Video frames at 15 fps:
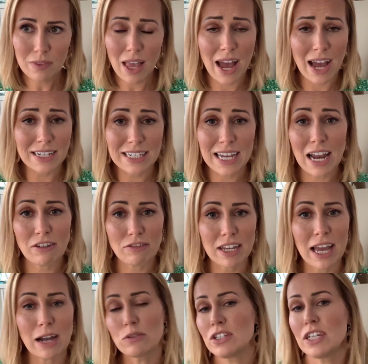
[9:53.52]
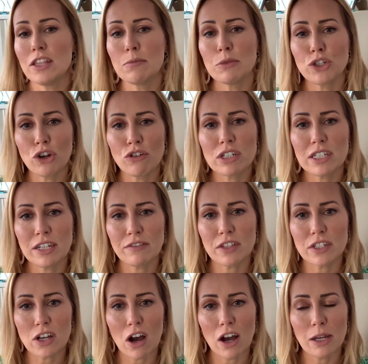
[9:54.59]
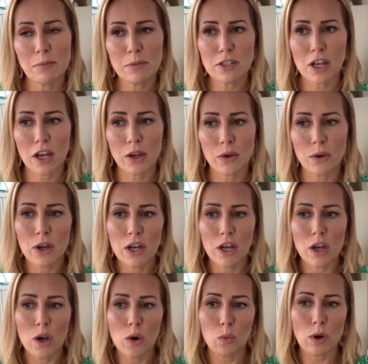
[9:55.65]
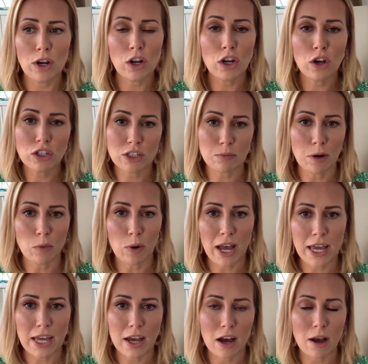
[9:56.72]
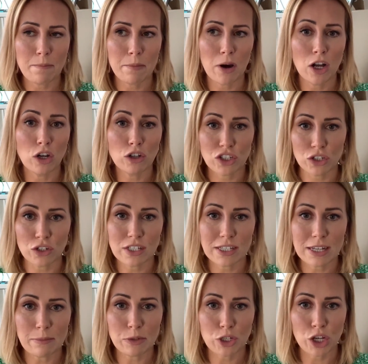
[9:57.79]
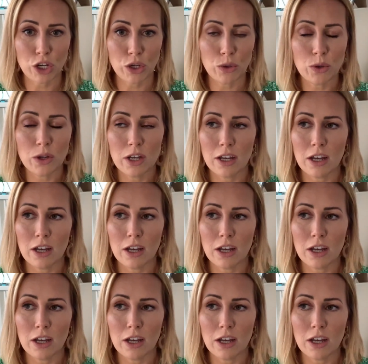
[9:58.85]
and calorie counting the majority of the time. So when I lost my weight, I lost it on step 2.